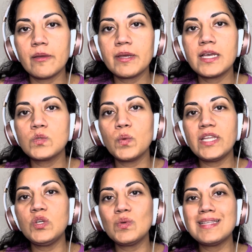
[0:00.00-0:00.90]
because when
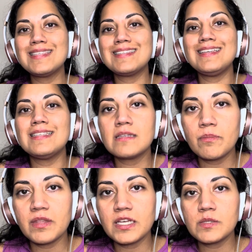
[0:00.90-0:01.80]
you can see something,